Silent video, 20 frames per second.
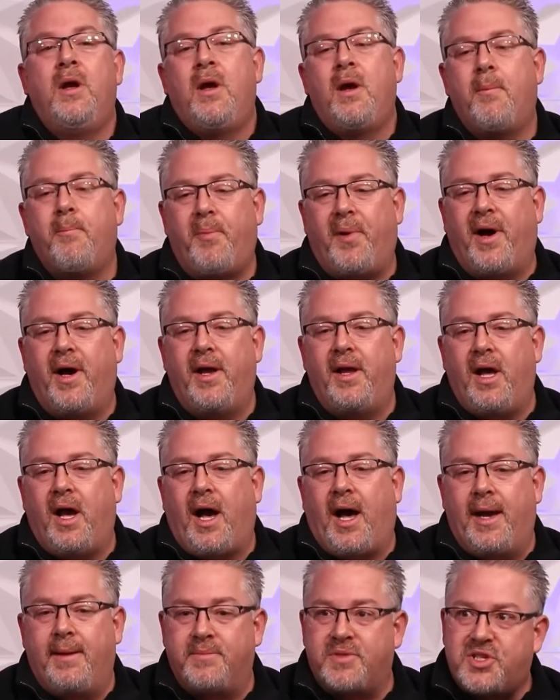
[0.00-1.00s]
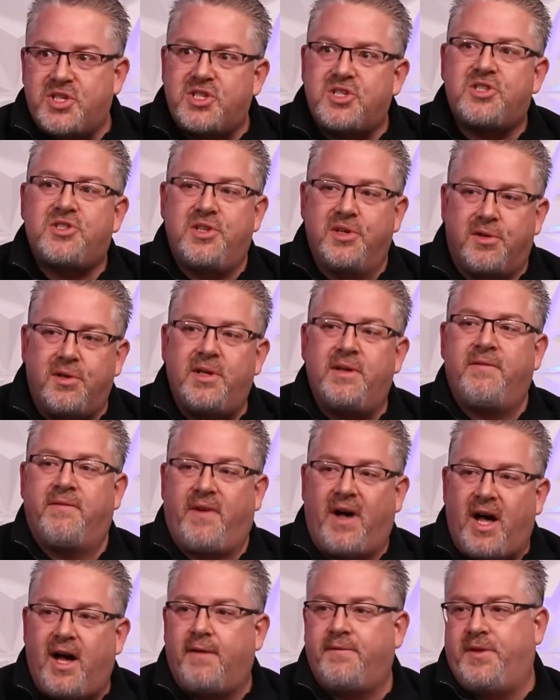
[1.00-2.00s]
But I'm still
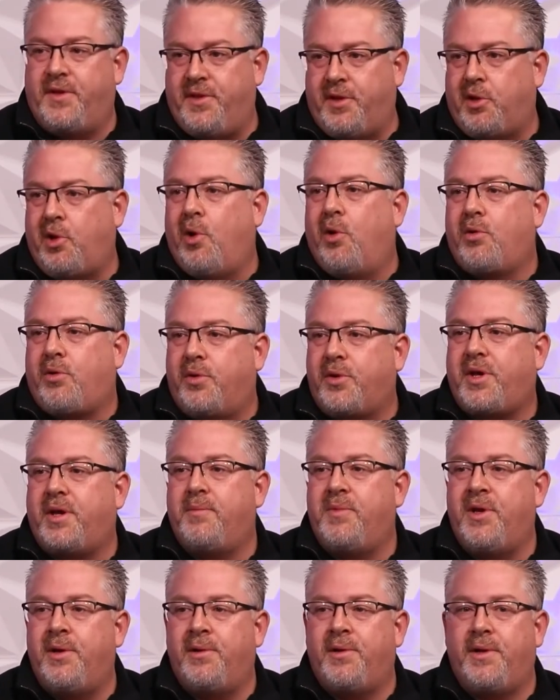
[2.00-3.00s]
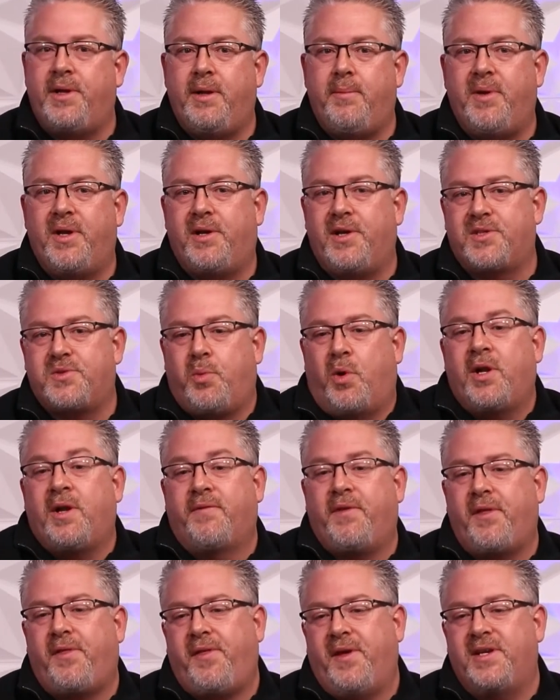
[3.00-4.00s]
involved in the local community, because one of
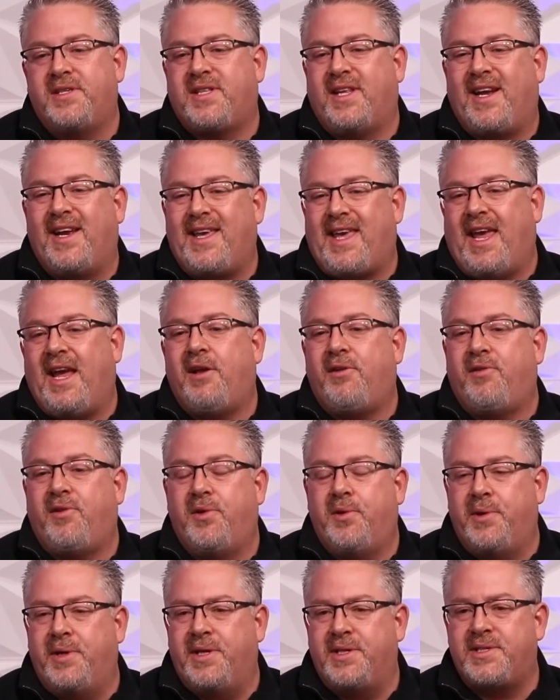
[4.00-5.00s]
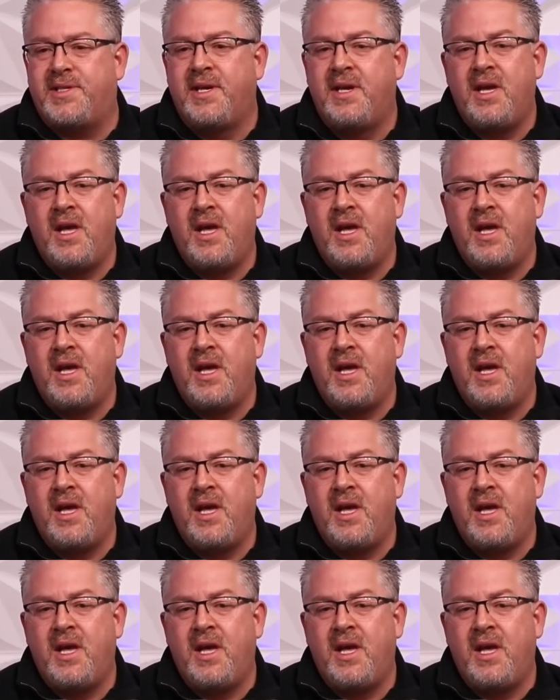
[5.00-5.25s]
the things that I can't do is